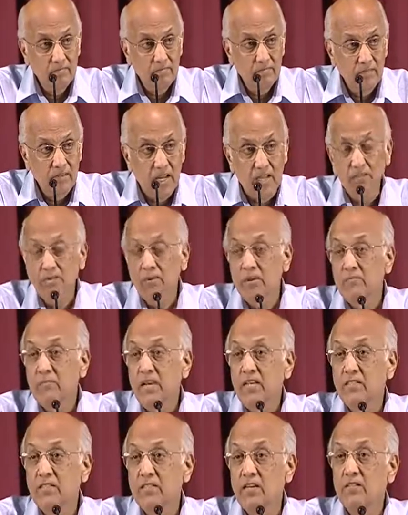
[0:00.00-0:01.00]
That's what
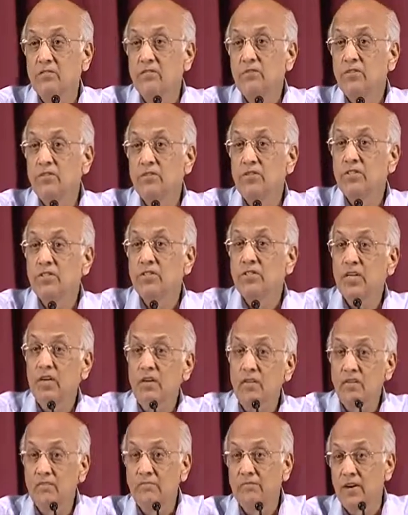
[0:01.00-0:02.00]
made Sadhu Sundar
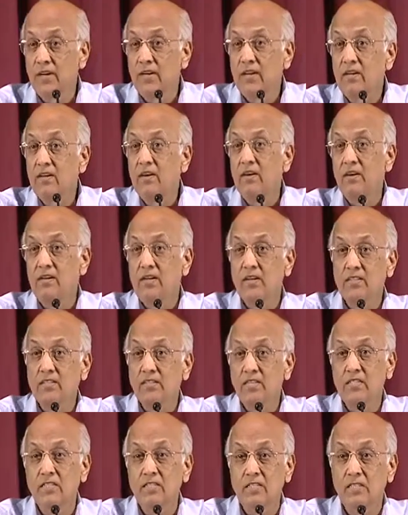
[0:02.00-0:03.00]
Singh find God. He had
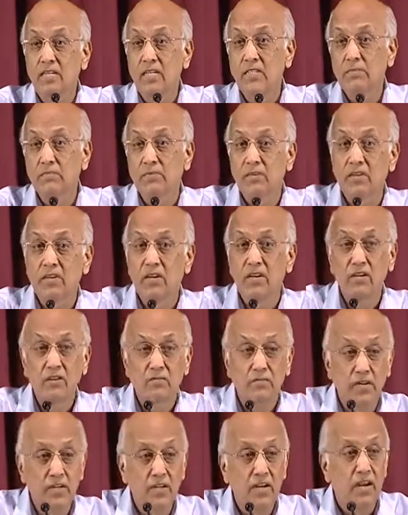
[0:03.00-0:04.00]
such a desperate hunger
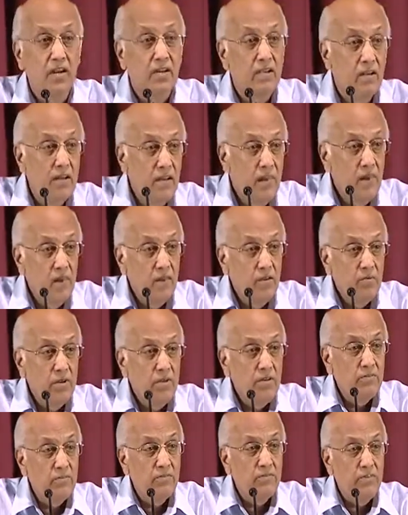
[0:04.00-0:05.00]
for God when he
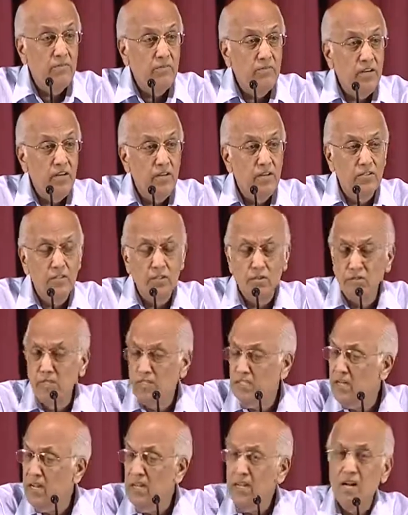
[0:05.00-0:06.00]
was 15 years old. He
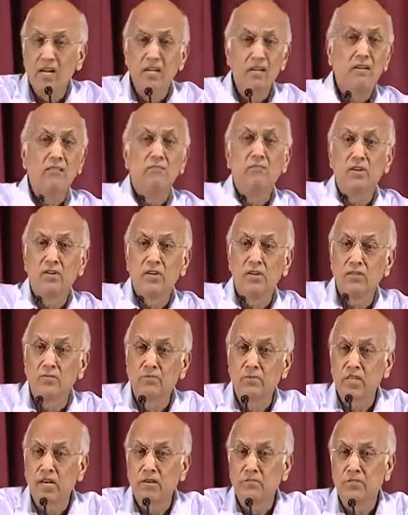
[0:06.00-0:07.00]
said, I can't live on earth
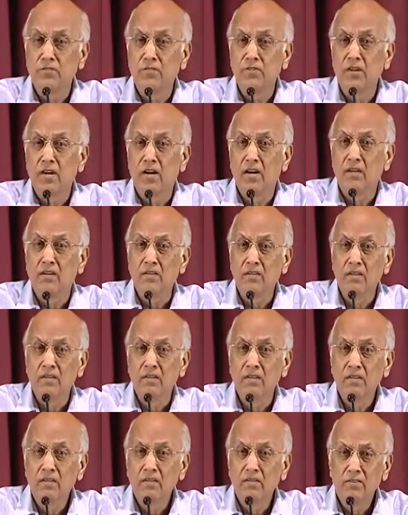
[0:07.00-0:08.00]
without you, God.
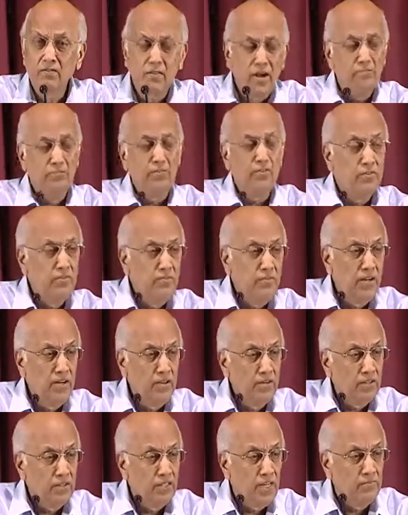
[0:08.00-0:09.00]
You have to reveal
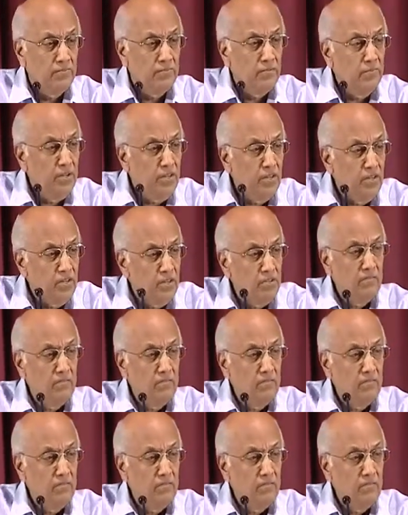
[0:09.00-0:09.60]
yourself to me.